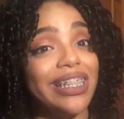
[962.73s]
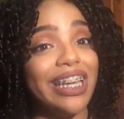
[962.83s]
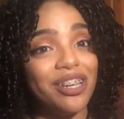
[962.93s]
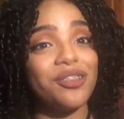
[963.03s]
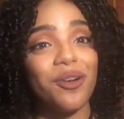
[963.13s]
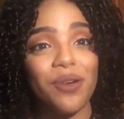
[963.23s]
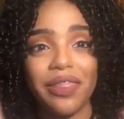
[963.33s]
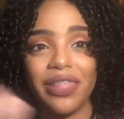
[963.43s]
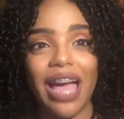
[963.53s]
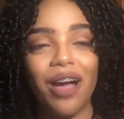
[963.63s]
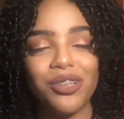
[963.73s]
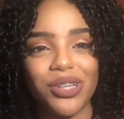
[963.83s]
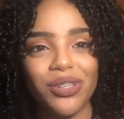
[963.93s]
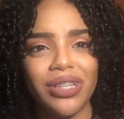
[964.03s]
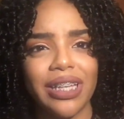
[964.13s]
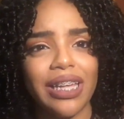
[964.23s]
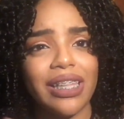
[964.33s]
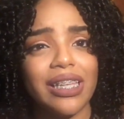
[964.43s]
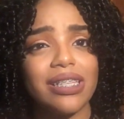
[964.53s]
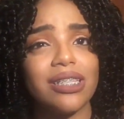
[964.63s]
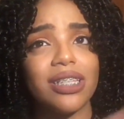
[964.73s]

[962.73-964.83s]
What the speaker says: the intro and the outro look like this,